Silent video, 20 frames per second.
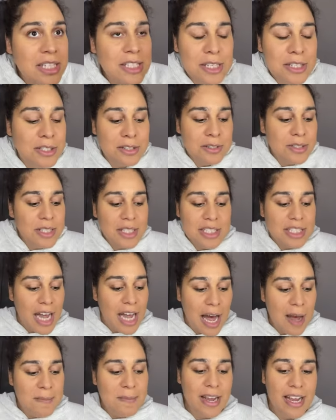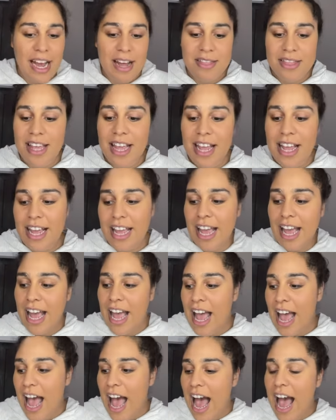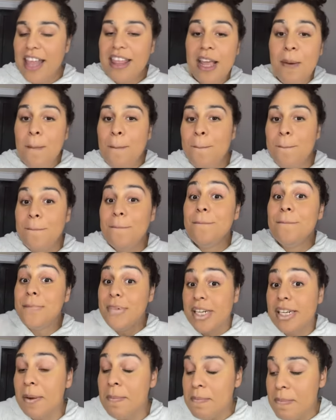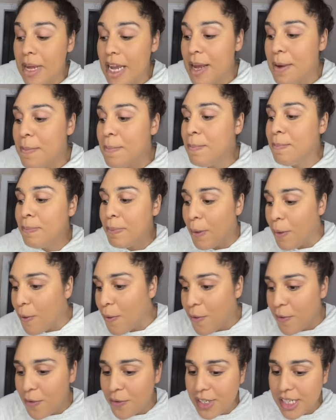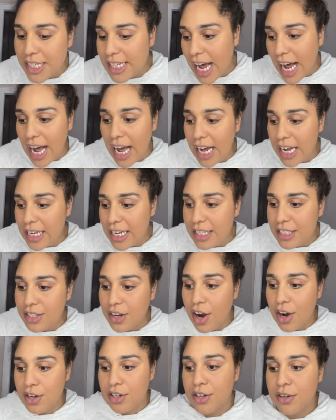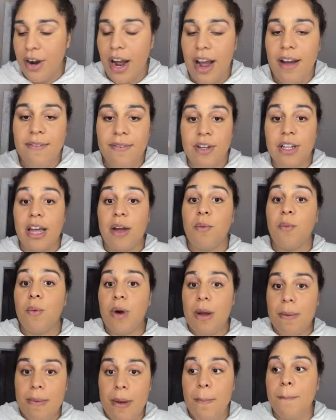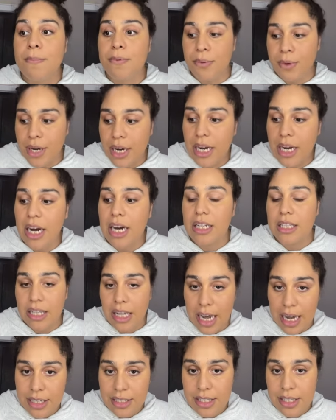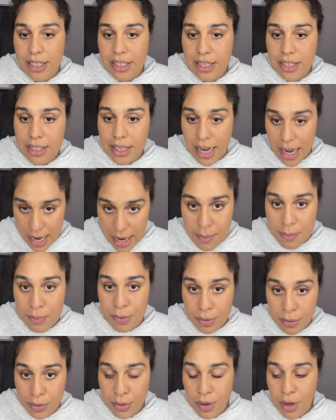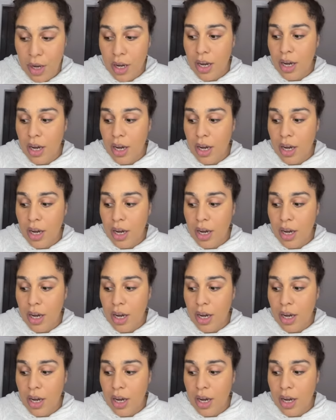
it's a juicy topic. I think, I think to me, both sides are correct. I feel like women bring a lot to the table,